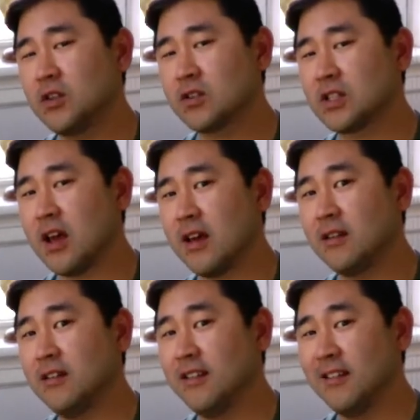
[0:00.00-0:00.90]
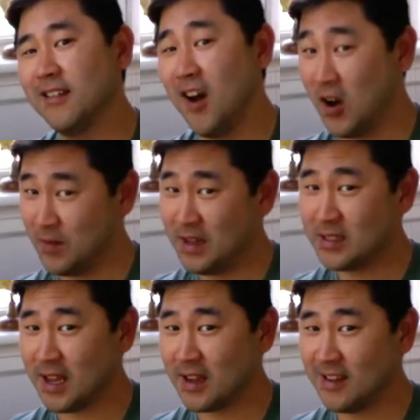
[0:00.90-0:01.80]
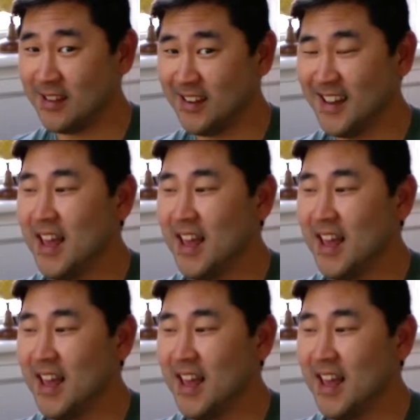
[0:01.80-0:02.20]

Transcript: your sign on May 2nd,